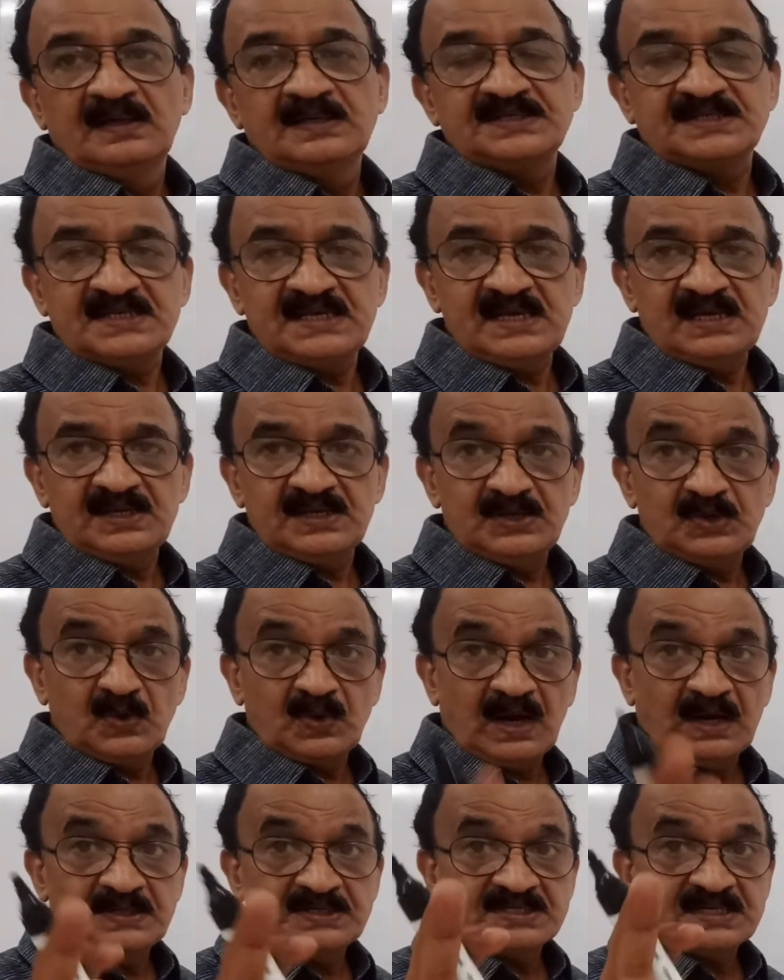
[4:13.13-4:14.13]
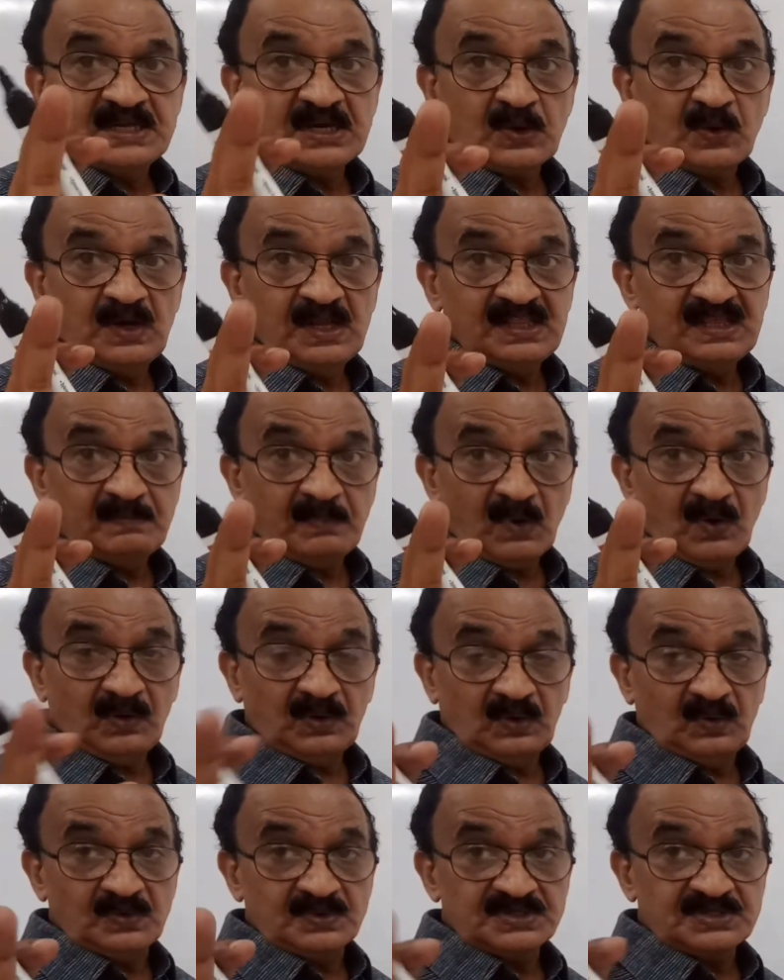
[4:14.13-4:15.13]
See, you consider only the
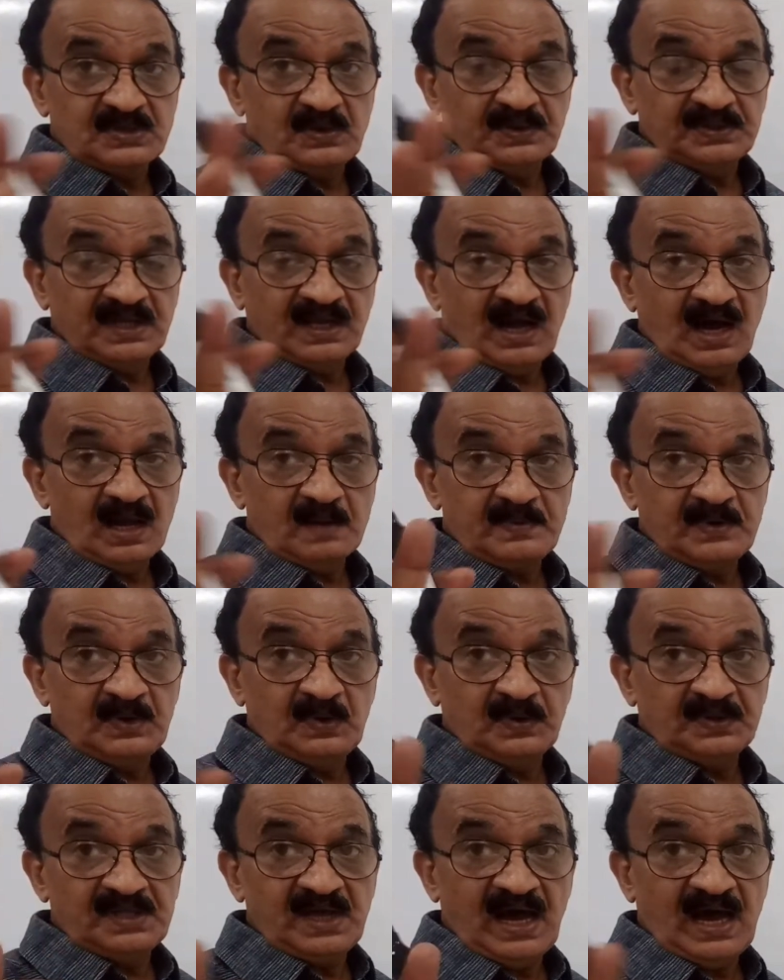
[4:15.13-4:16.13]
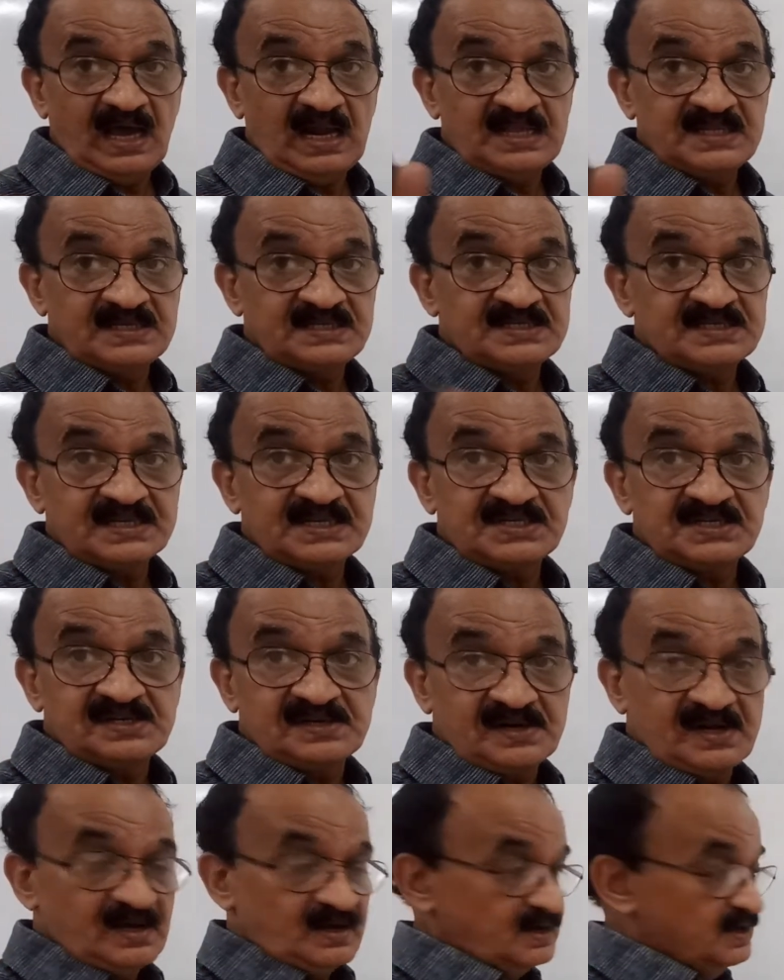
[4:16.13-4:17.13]
protons, not the carbon, not the halogens,
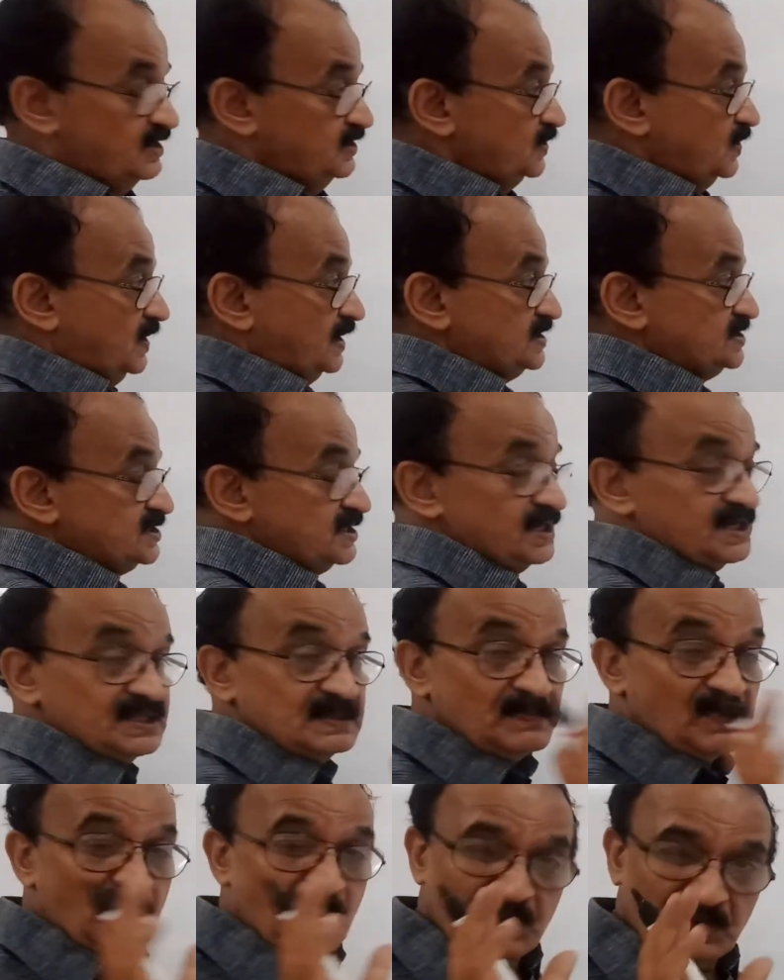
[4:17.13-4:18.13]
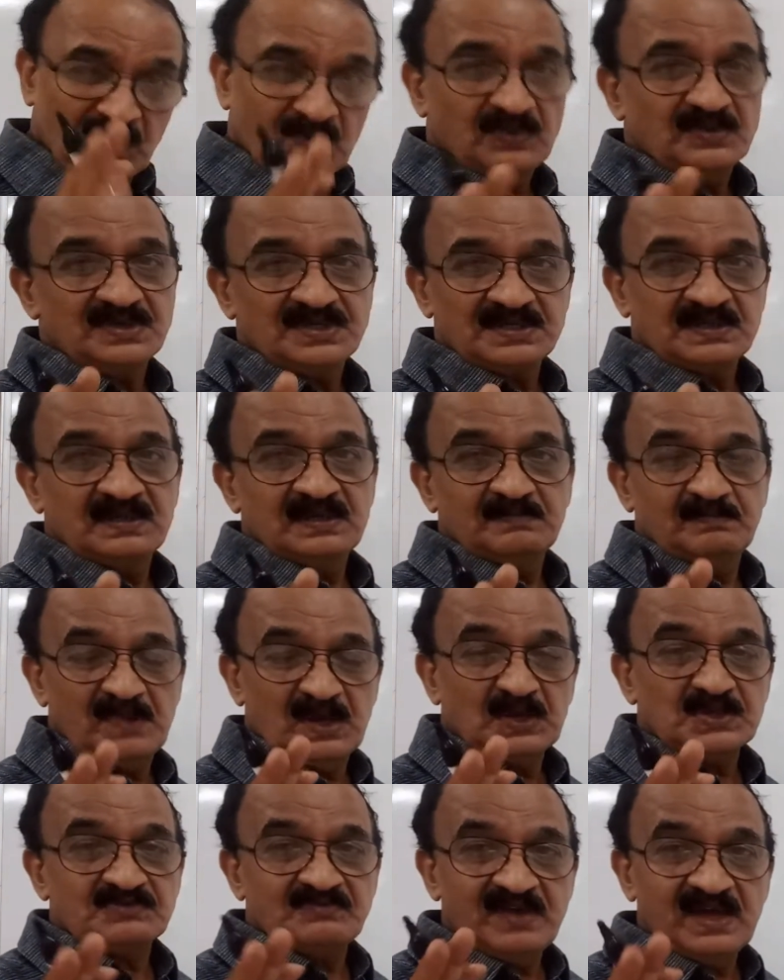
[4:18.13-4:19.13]
etc. You consider the protons
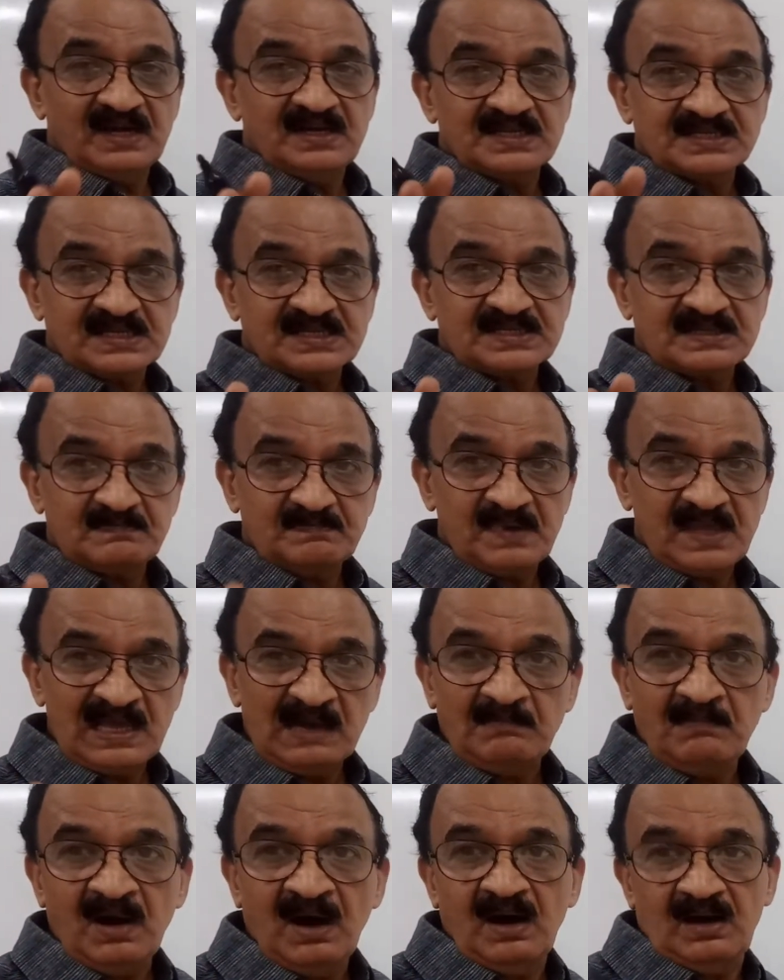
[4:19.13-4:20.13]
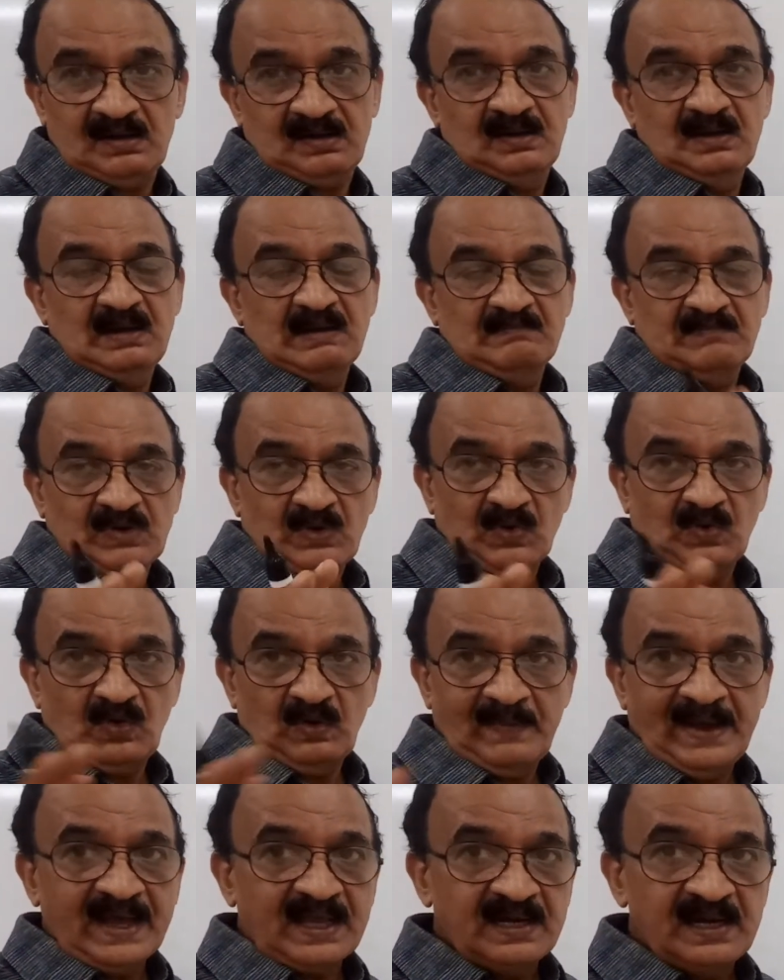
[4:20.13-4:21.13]
because we are discussing PMR,
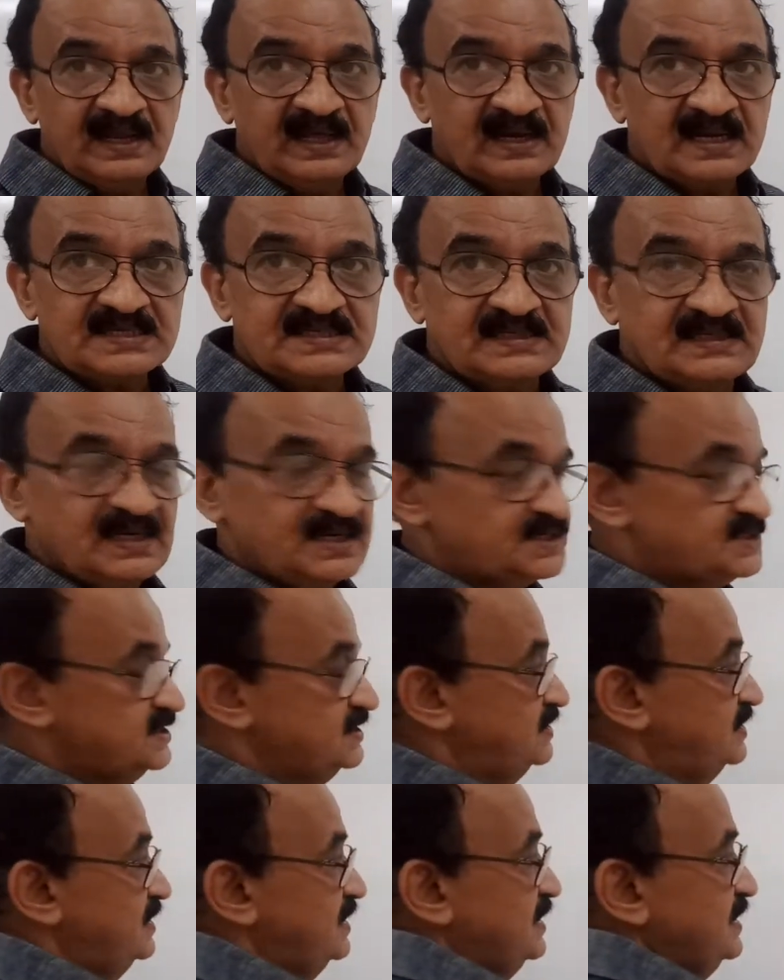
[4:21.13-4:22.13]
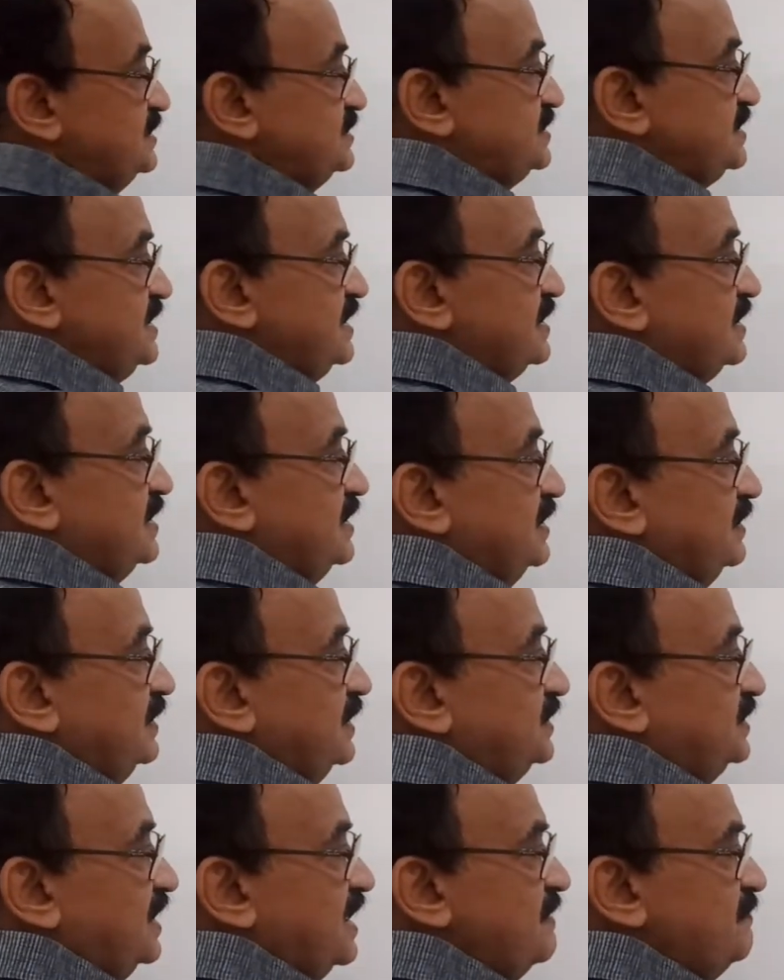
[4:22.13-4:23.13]
proton magnetic resonance. See,
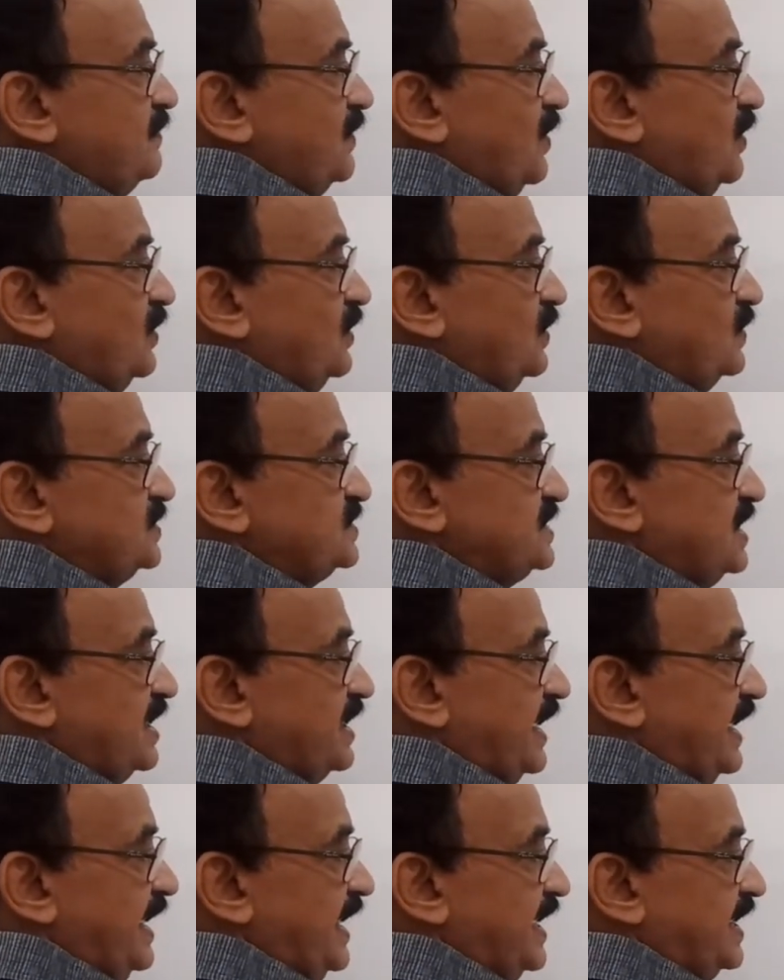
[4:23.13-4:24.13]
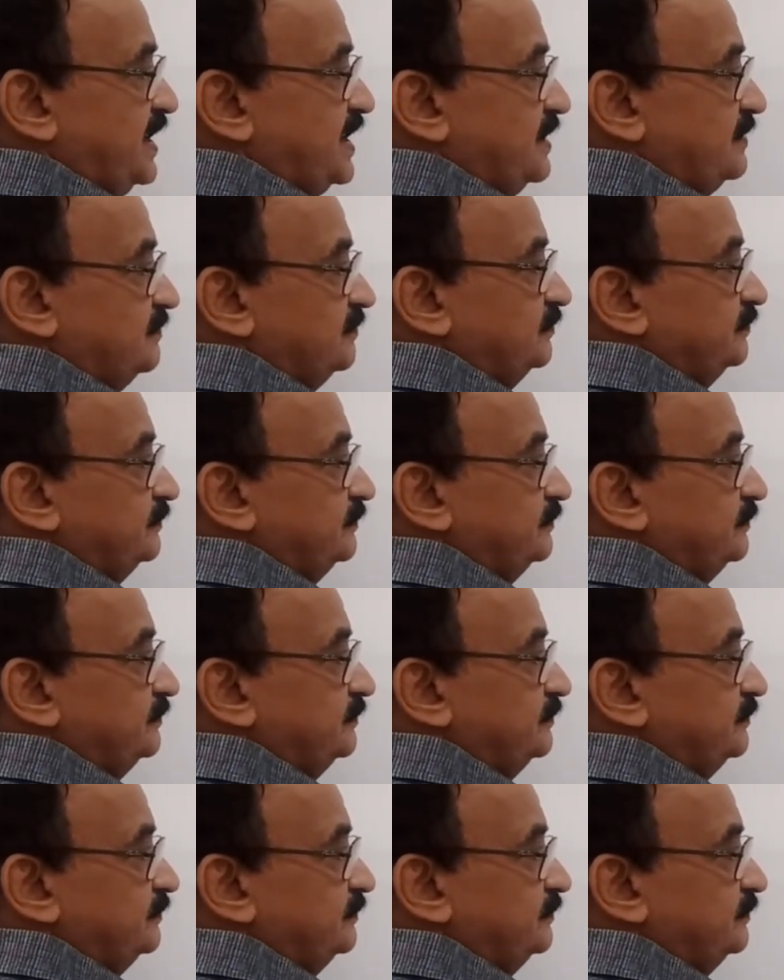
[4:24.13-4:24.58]
the 3 protons are alike.